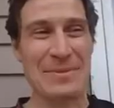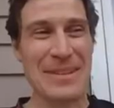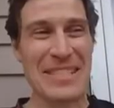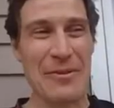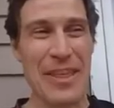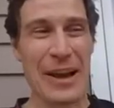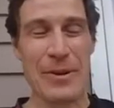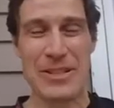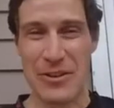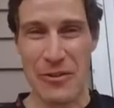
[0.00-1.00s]
ask myself that
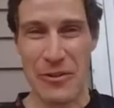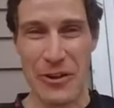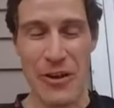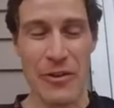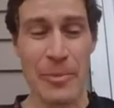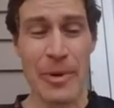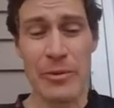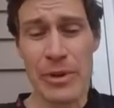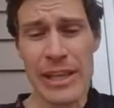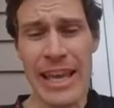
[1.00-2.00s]
question over and over.
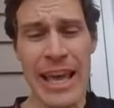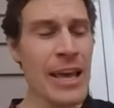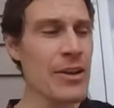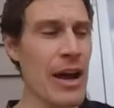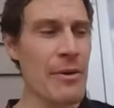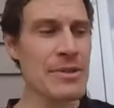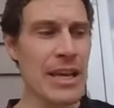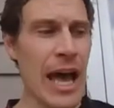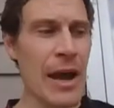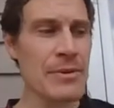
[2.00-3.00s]
But really, I was
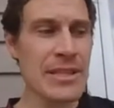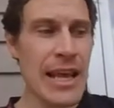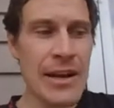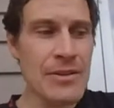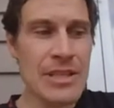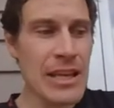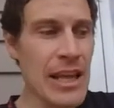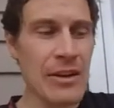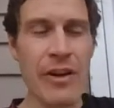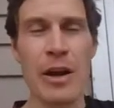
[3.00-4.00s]
an energy
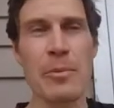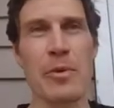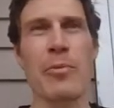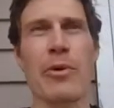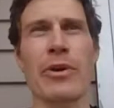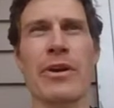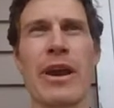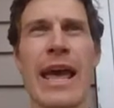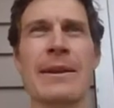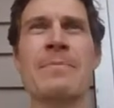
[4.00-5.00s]
and environment reporter,
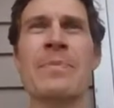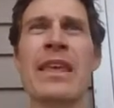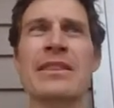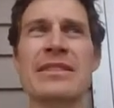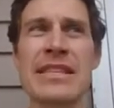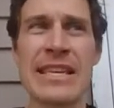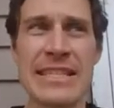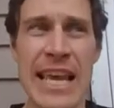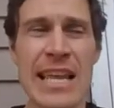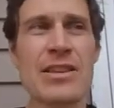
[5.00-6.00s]
and
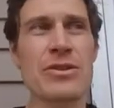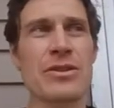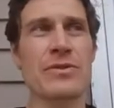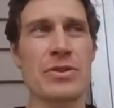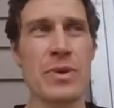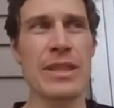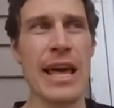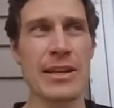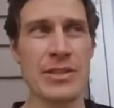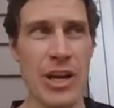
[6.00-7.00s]
in 10 years of doing
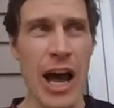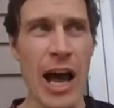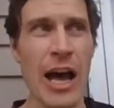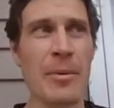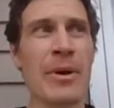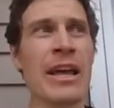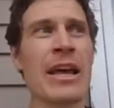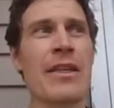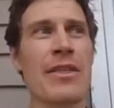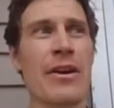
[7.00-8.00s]
that job,
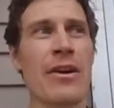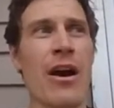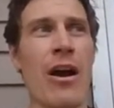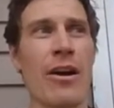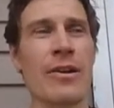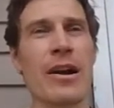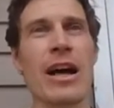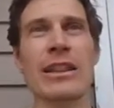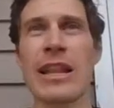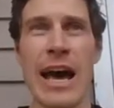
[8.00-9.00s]
there are
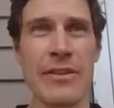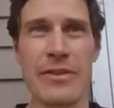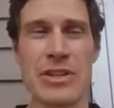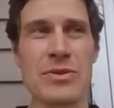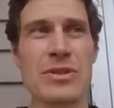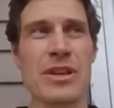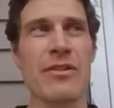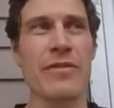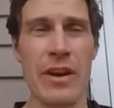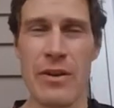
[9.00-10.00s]
a lot of issues that
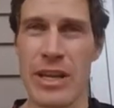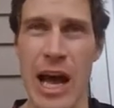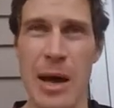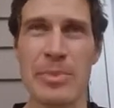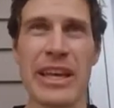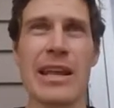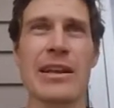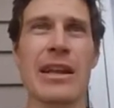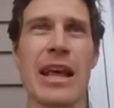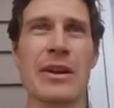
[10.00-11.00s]
are very
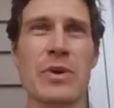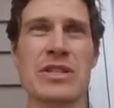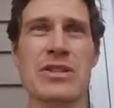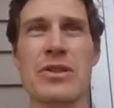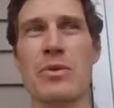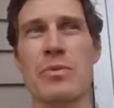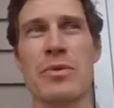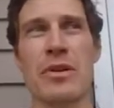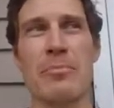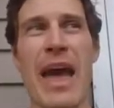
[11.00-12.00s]
complicated and which
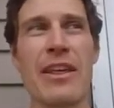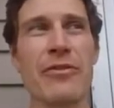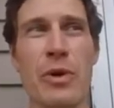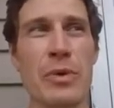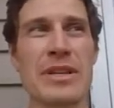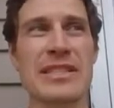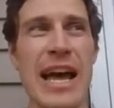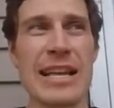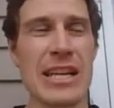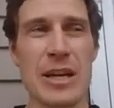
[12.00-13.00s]
the path forward is
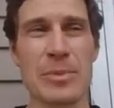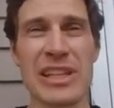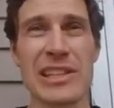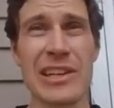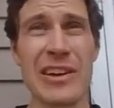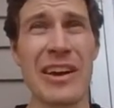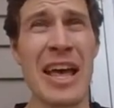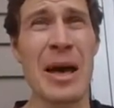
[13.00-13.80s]
not terribly clear.